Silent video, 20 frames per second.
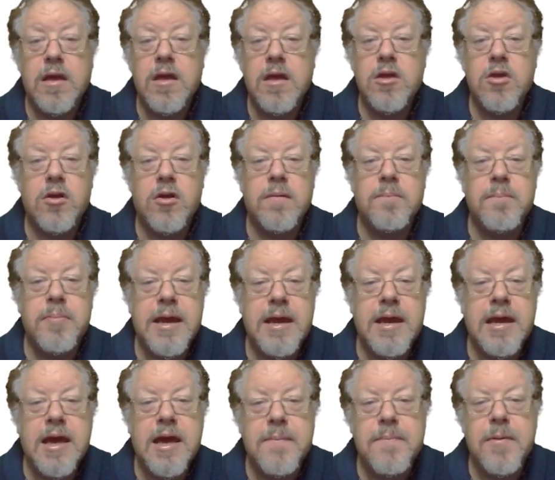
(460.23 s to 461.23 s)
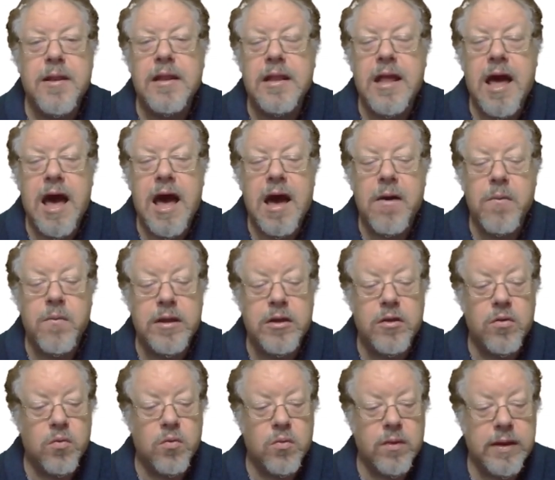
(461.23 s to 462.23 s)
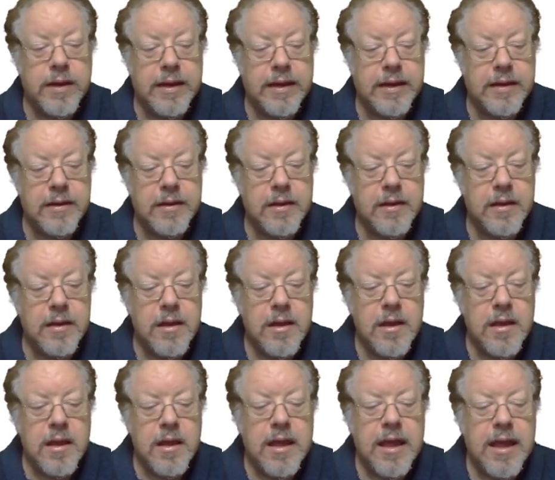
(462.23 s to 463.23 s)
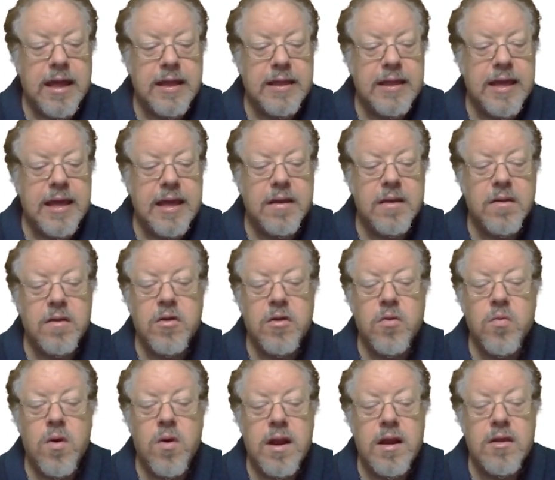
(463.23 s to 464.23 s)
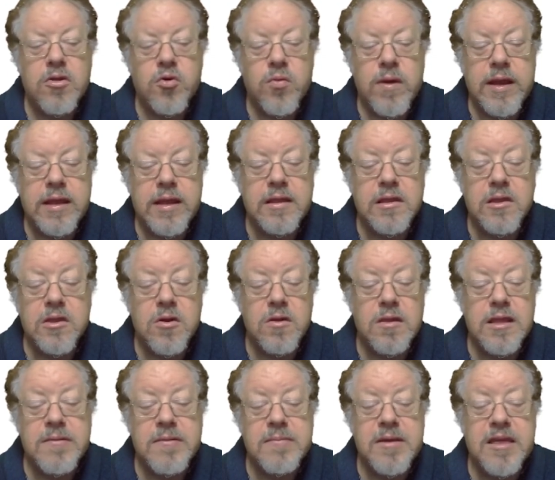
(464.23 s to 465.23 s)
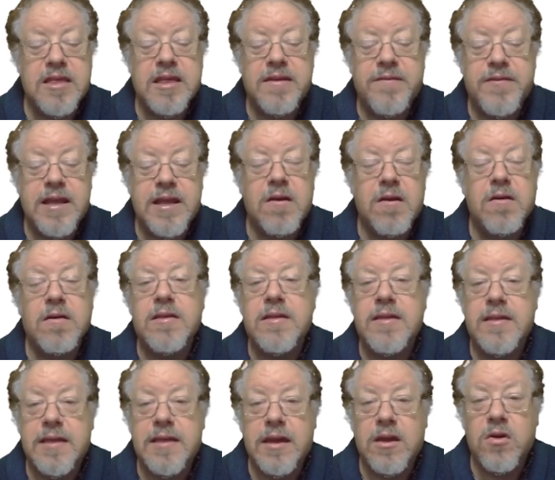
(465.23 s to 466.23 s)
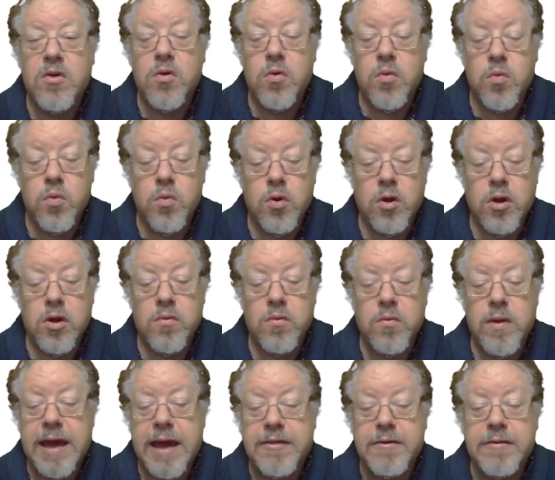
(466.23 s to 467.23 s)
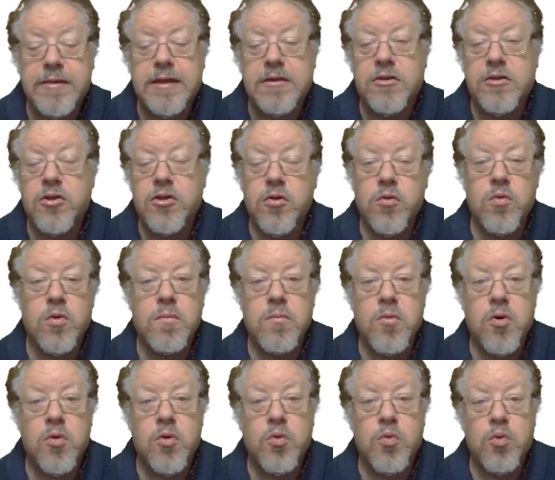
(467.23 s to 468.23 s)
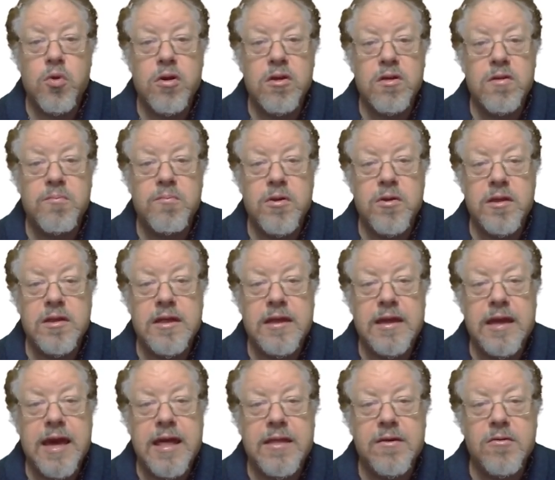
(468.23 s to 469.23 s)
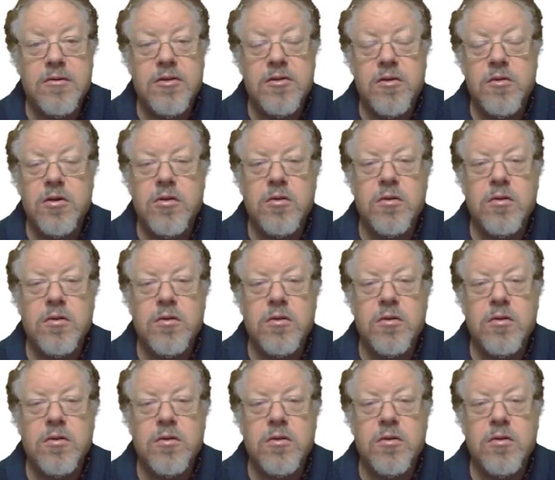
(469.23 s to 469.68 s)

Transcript: You can pick up a lot when you read. And then you want to treat and learn them as if they are a single word rather than 2 or more words put together. So